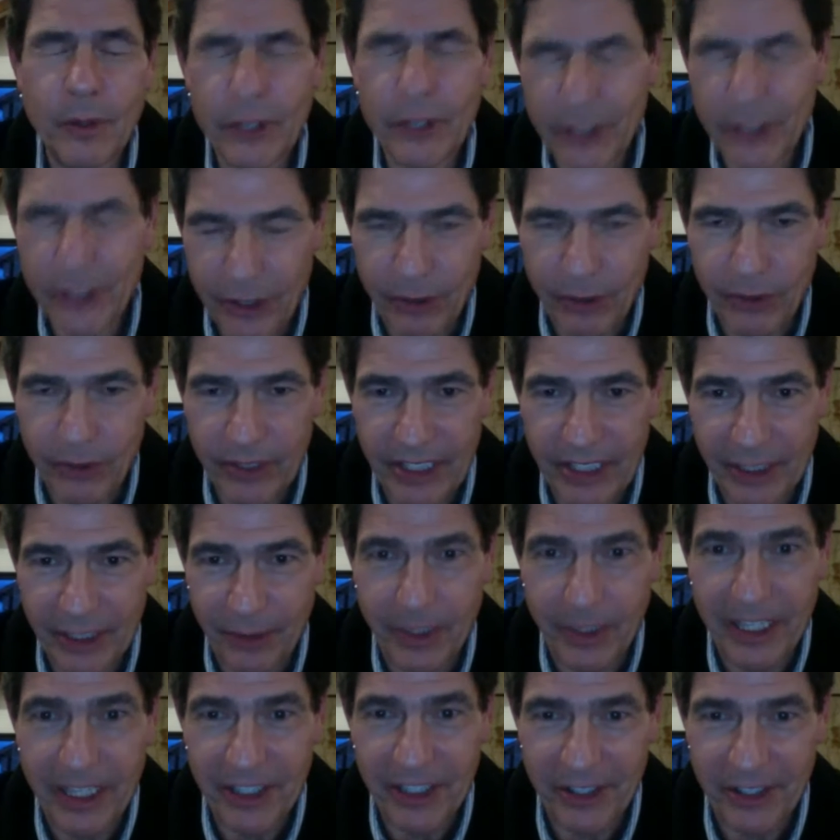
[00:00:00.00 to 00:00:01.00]
show
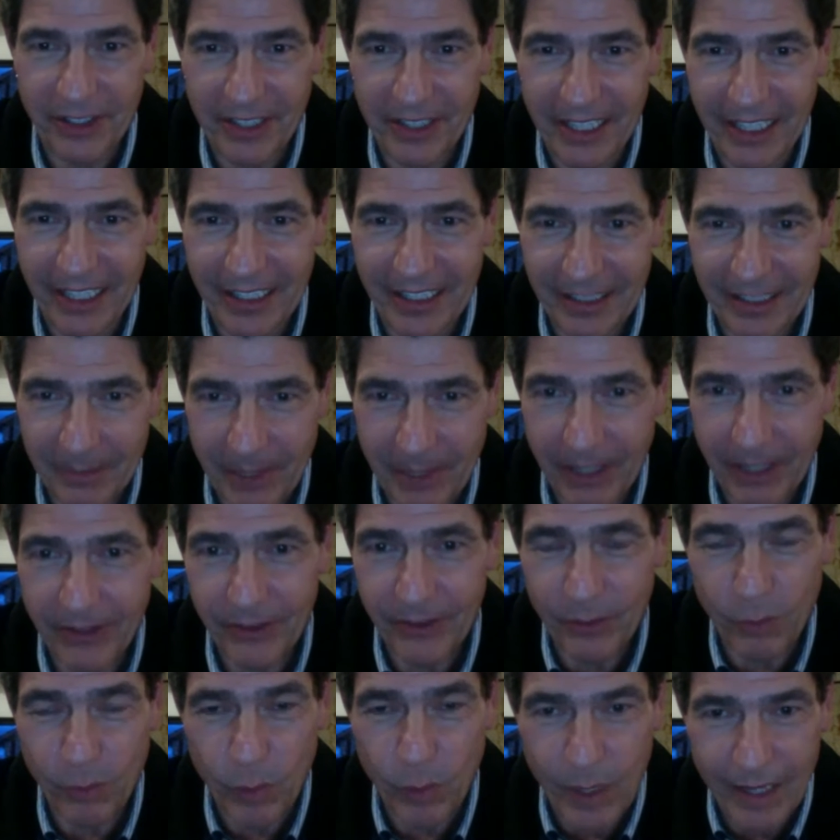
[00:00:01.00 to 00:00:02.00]
situation is.
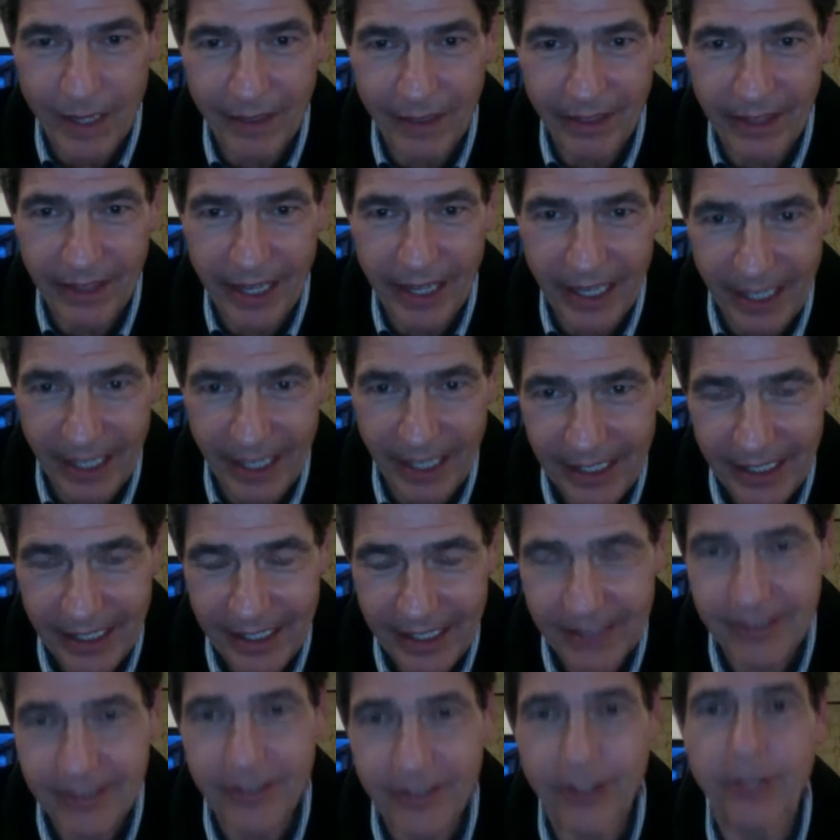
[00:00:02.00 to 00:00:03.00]
Because one thing
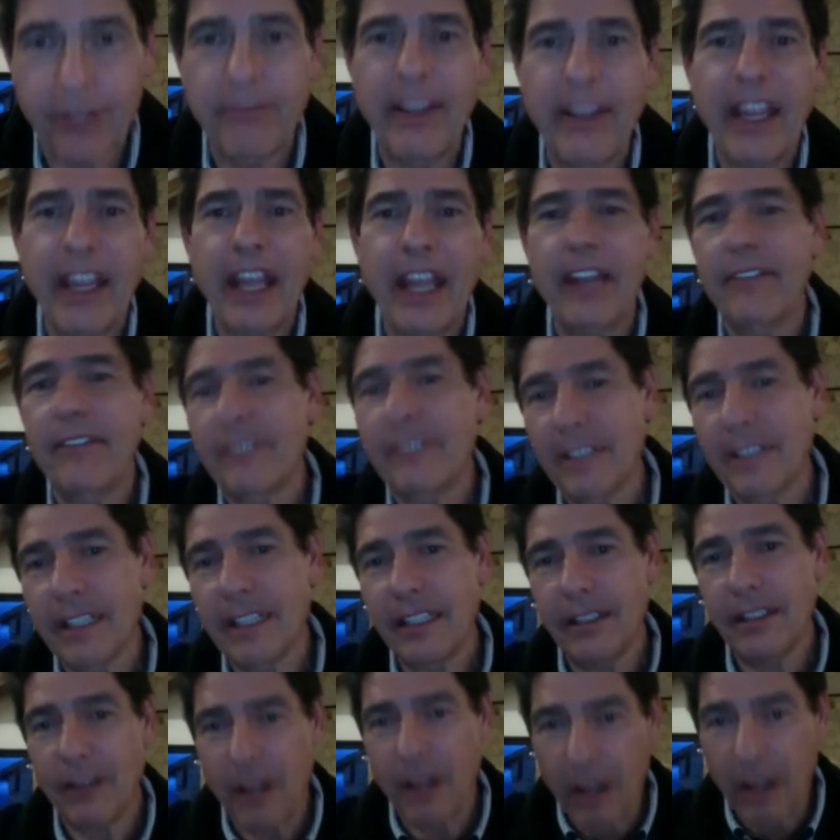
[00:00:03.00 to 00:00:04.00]
is their behavior
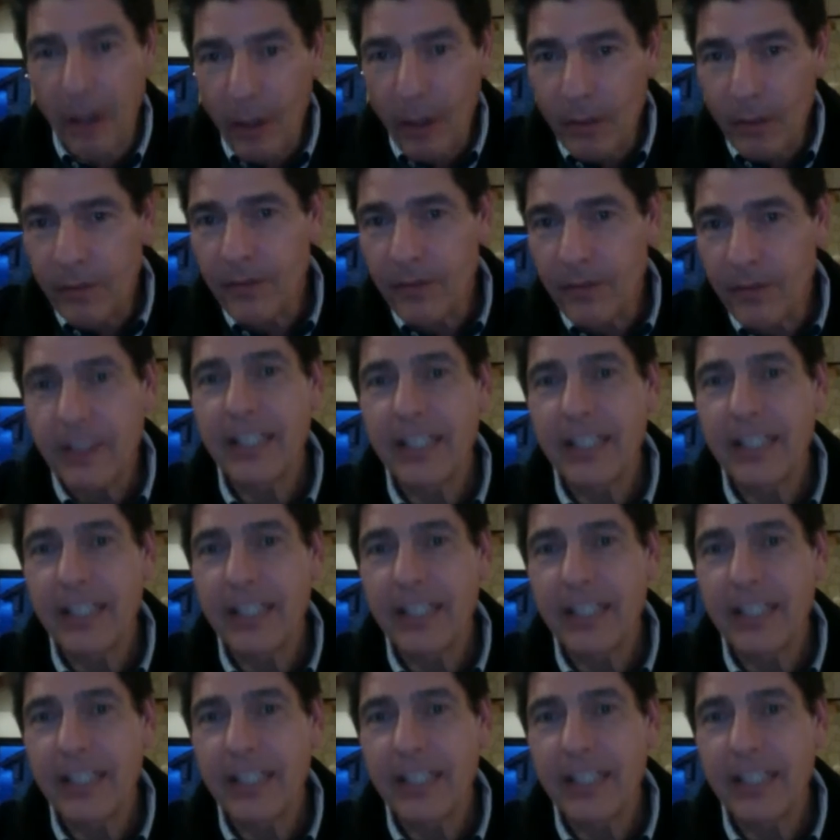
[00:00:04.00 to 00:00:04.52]
at home,